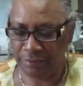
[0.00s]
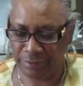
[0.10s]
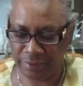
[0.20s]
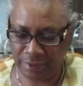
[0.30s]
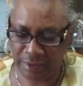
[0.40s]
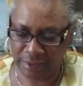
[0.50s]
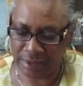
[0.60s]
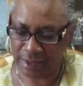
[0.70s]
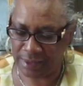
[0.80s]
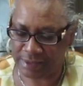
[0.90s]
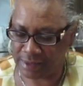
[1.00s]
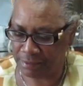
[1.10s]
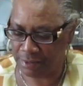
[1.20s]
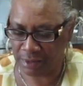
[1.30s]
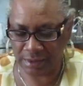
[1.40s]
Really nice.
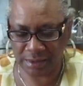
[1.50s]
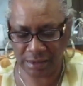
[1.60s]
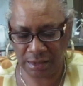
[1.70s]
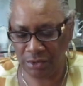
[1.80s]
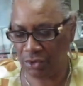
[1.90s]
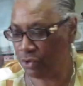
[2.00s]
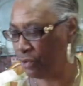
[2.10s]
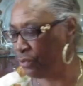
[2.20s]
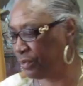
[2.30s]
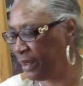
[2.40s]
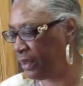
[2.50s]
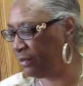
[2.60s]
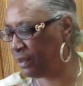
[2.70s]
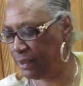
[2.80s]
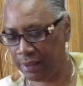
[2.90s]
I'm going to continue to go
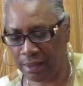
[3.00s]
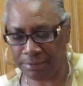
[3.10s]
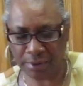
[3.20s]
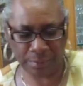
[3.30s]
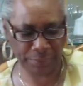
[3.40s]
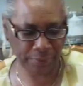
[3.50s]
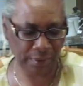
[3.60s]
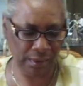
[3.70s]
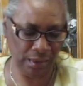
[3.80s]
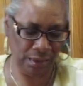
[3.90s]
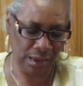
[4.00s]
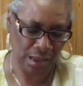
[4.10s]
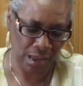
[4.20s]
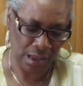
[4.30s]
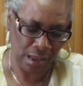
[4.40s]
around, and now I'm going to put in
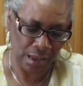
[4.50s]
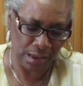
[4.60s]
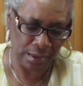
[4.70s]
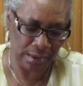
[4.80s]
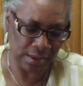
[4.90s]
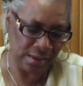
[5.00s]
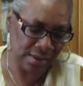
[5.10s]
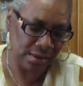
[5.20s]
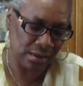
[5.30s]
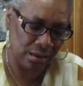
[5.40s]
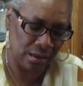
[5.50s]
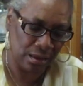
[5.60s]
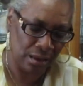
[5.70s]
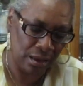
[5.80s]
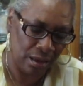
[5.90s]
these,
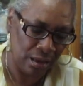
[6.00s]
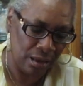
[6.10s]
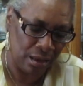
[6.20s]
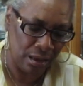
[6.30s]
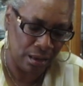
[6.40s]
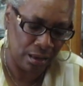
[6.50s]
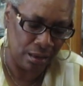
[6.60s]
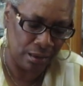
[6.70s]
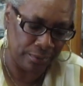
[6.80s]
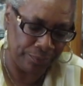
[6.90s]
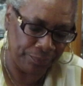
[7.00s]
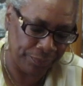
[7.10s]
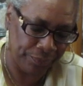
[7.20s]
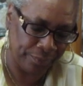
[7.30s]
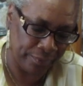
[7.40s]

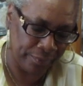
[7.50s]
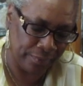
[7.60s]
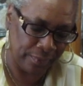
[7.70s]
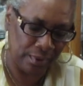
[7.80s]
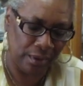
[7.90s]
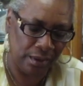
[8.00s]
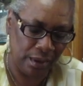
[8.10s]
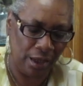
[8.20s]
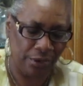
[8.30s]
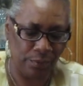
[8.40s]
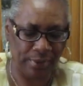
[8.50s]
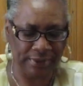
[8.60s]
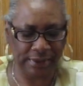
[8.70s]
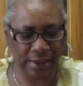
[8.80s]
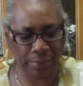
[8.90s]
the other
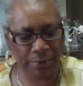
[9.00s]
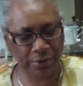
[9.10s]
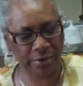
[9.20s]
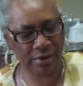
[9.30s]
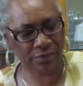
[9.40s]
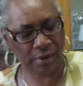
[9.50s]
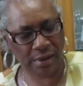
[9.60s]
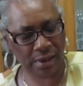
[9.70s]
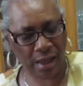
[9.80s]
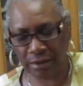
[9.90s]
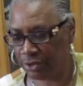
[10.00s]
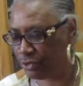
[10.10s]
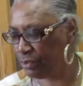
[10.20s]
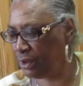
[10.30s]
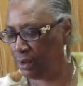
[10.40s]
ones that I purchased from the Dollar
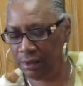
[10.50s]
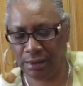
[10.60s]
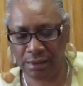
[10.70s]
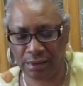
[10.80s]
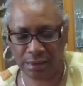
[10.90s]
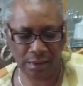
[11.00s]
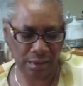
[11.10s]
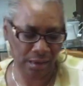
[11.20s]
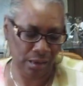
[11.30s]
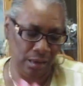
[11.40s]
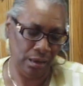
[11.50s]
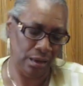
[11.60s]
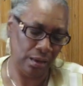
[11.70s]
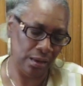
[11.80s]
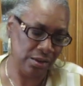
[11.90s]
Tree,
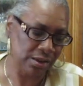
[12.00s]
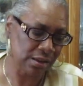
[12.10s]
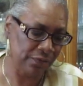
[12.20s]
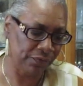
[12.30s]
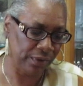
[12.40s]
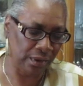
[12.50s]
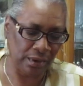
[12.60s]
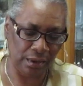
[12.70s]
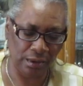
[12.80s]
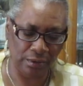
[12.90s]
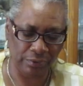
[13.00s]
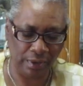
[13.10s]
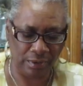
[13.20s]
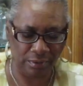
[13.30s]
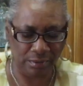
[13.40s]
and just fill it in
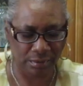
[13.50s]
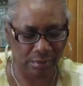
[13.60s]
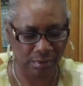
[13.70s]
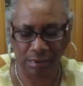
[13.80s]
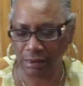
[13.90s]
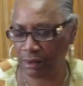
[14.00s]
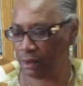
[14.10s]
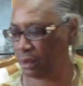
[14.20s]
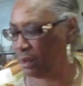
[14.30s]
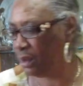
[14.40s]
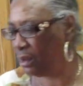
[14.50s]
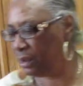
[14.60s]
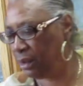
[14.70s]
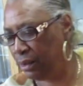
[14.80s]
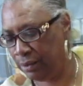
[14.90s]
around
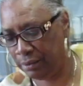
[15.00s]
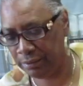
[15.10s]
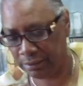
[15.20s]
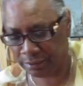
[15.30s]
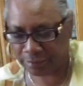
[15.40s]
here.